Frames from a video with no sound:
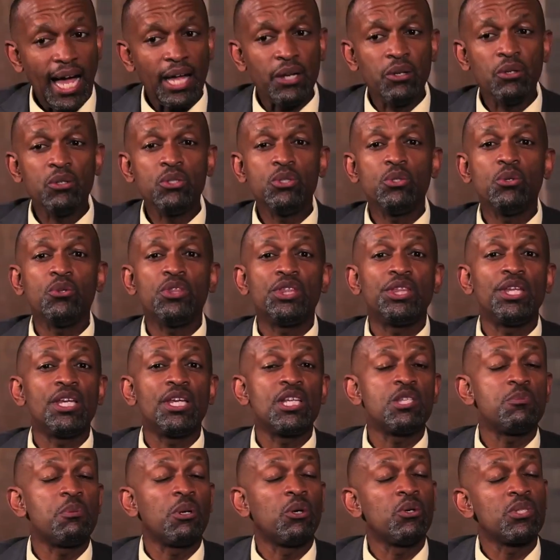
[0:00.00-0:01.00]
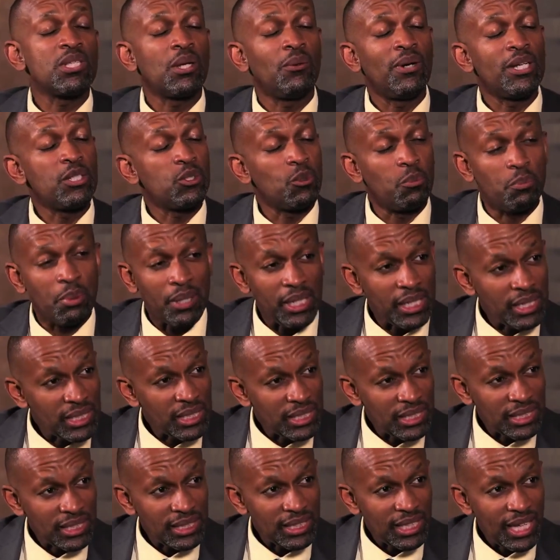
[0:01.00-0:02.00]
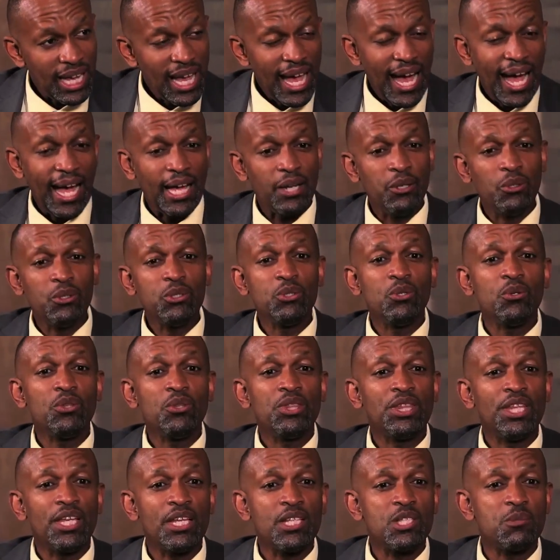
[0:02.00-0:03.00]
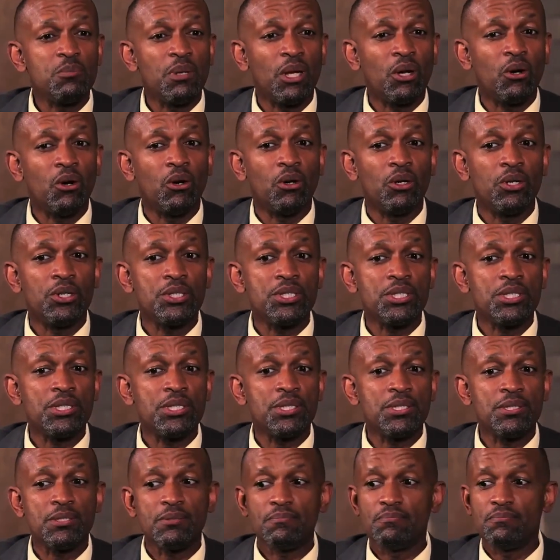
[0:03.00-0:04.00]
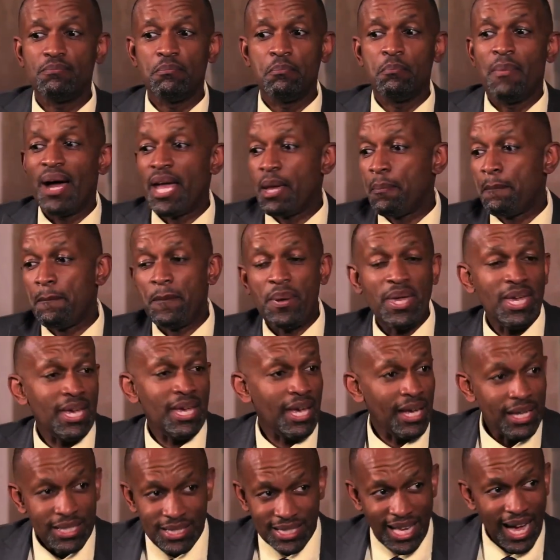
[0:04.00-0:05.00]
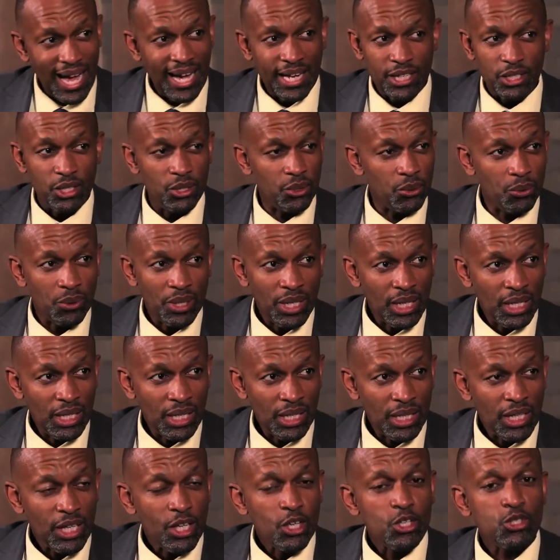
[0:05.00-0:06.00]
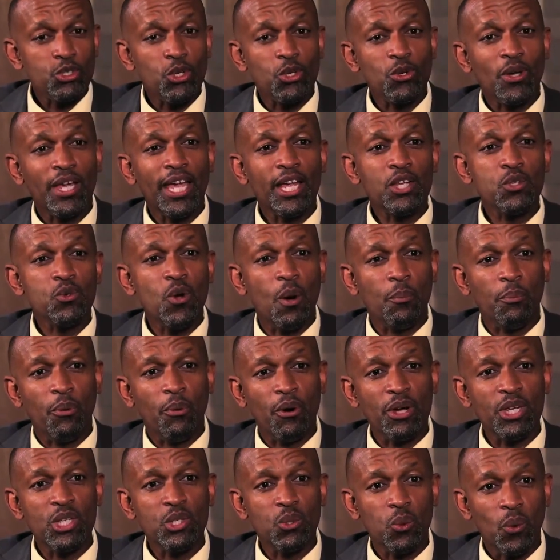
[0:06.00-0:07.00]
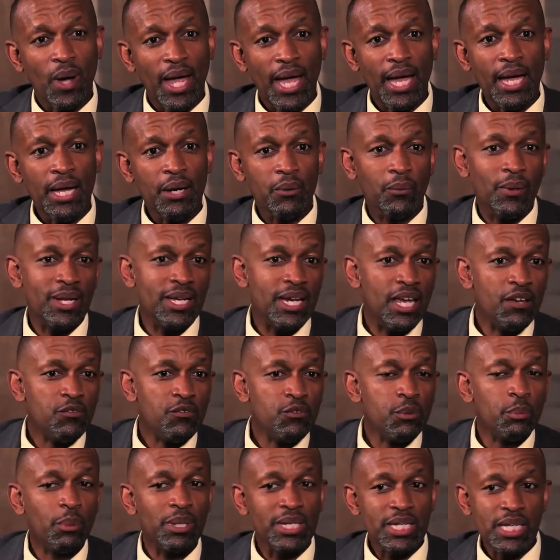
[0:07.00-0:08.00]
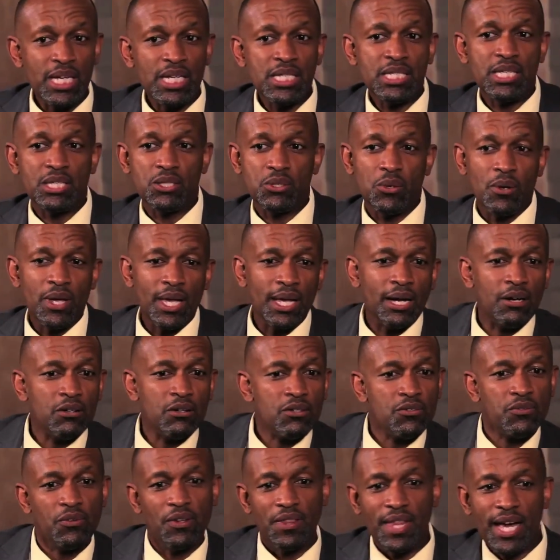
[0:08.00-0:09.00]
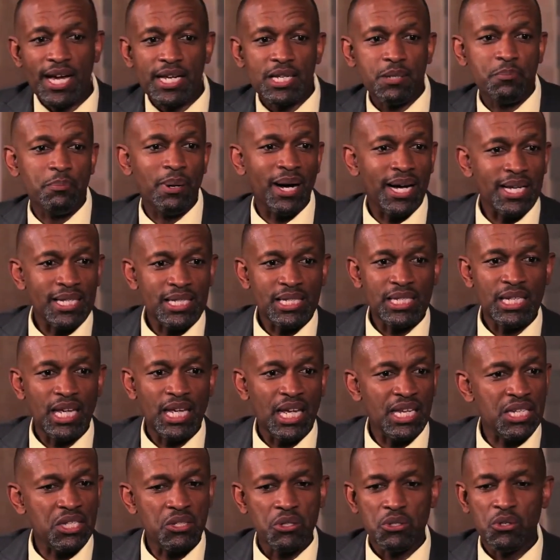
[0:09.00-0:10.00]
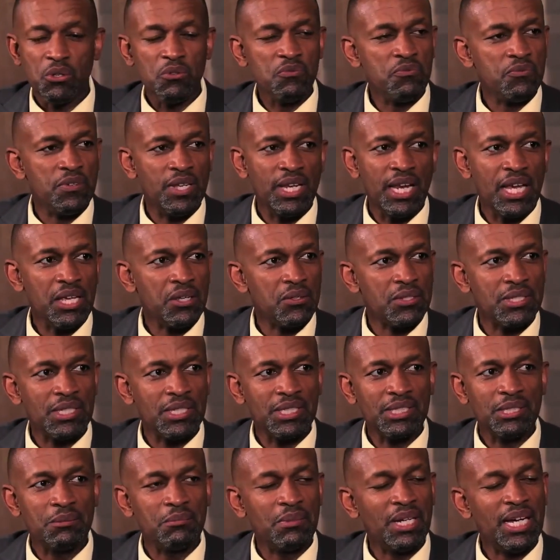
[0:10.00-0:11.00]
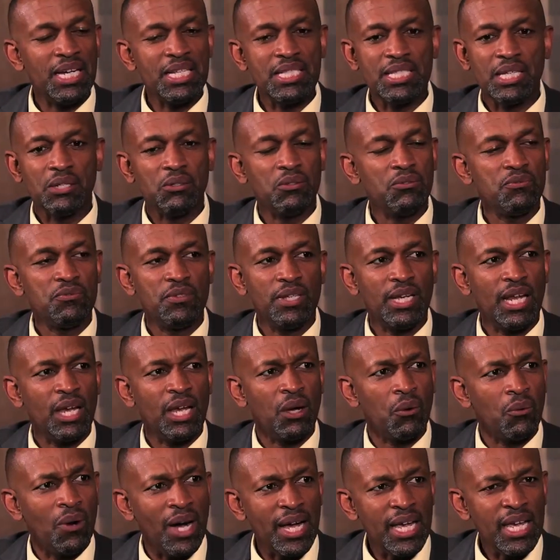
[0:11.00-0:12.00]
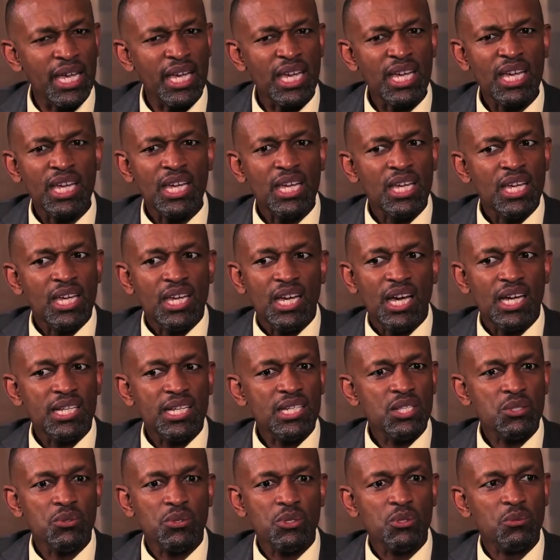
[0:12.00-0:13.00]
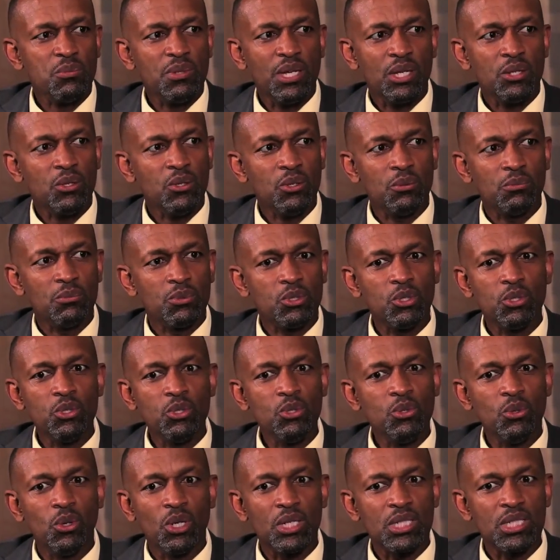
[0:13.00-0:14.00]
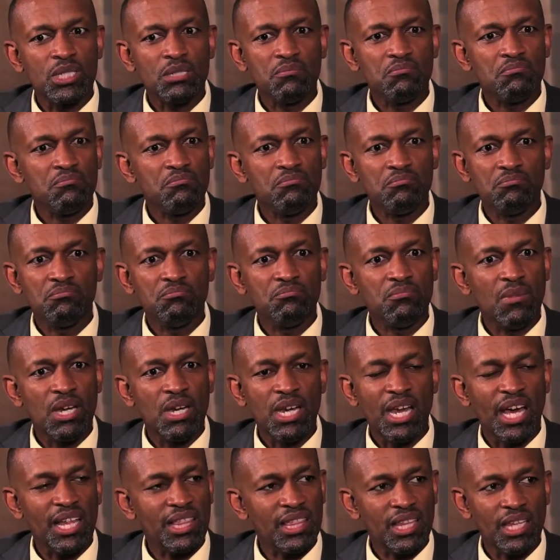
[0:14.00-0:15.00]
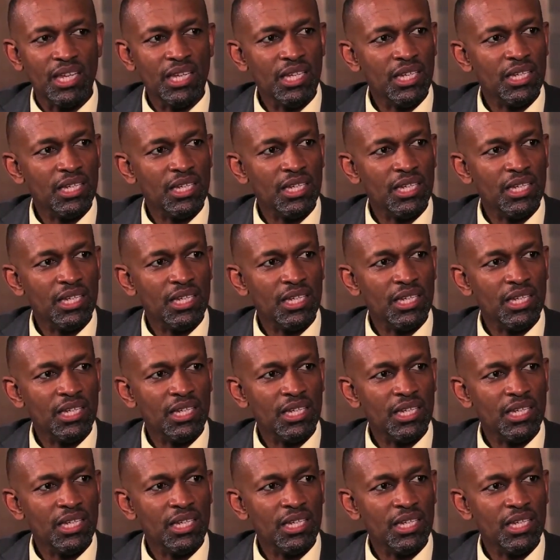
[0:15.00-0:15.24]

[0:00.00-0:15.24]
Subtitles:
I don't do things because I want to please. I don't do things because my peers are doing. So you get to a point where when everybody else is going out for that party and you don't feel like, you tell them, guys, I don't feel like. Why? I just want to be at home. To do what? Nothing.